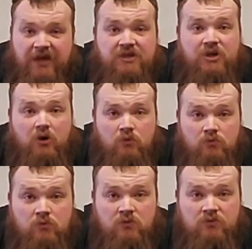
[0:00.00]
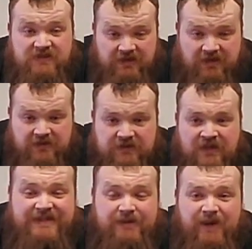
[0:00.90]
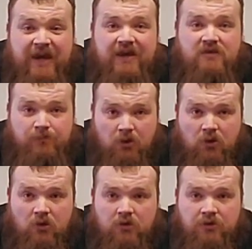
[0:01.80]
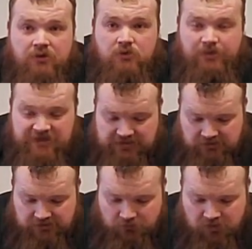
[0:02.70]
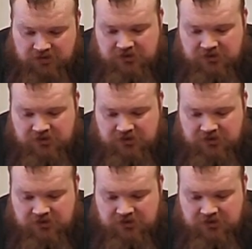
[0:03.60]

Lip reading: Ed Cohn says, teabag the bar. You basically want